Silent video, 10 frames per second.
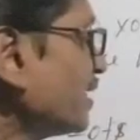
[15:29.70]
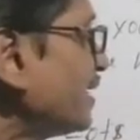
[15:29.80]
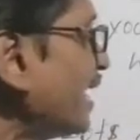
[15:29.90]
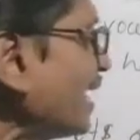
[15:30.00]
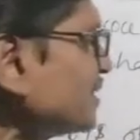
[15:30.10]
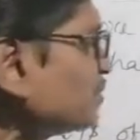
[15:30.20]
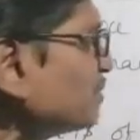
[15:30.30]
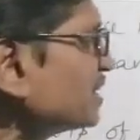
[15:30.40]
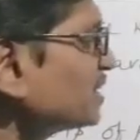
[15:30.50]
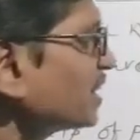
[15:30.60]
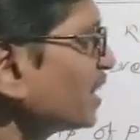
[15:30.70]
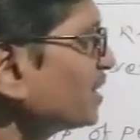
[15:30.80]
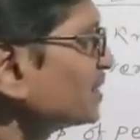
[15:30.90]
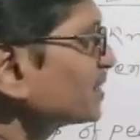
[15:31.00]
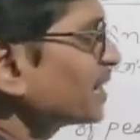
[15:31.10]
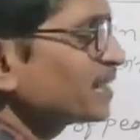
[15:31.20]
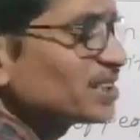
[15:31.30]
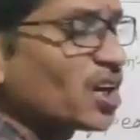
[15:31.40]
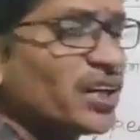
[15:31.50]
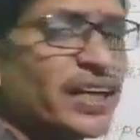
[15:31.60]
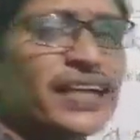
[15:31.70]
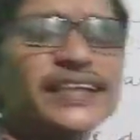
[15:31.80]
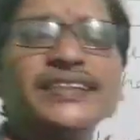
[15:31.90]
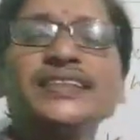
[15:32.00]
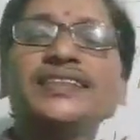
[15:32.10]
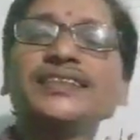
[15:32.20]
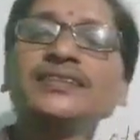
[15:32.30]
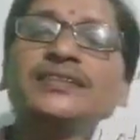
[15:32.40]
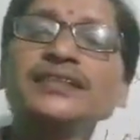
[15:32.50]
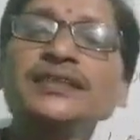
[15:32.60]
Dash Mr. Sasson is.